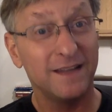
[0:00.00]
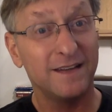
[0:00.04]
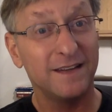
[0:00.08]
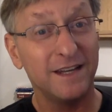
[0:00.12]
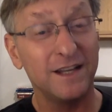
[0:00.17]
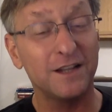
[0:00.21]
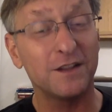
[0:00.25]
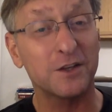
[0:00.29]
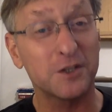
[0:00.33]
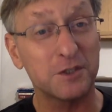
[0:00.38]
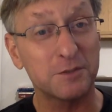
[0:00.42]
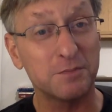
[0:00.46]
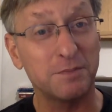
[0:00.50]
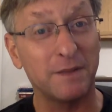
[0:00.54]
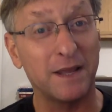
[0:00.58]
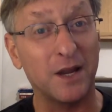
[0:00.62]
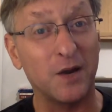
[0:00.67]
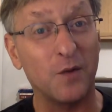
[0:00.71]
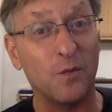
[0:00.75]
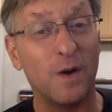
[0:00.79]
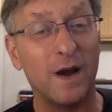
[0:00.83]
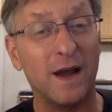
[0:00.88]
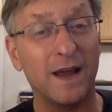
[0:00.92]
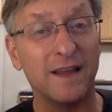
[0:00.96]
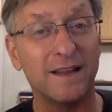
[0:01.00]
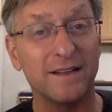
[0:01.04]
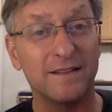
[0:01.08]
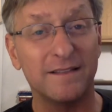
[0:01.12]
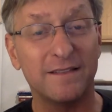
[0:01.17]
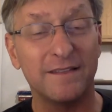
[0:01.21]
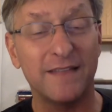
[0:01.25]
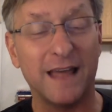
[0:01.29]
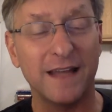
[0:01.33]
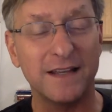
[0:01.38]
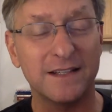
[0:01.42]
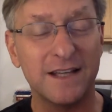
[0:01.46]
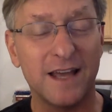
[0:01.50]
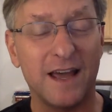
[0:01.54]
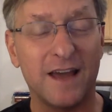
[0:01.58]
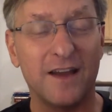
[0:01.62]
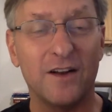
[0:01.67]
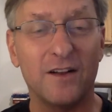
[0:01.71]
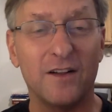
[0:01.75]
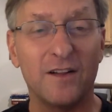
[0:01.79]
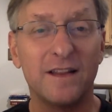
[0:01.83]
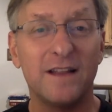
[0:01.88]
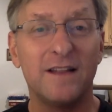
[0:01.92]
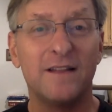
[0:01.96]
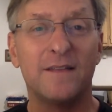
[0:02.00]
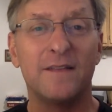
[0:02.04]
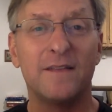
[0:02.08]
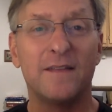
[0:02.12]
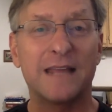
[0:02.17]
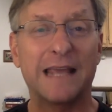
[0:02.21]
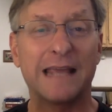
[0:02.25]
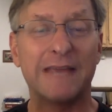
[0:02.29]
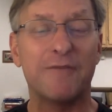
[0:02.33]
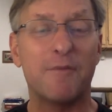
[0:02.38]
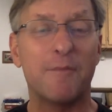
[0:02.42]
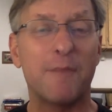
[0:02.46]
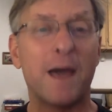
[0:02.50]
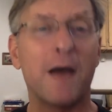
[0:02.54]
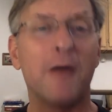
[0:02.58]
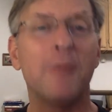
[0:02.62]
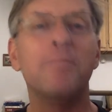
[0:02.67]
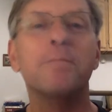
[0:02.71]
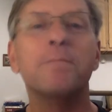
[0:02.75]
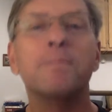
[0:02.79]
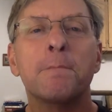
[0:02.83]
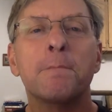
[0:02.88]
He'll explain why that title came about.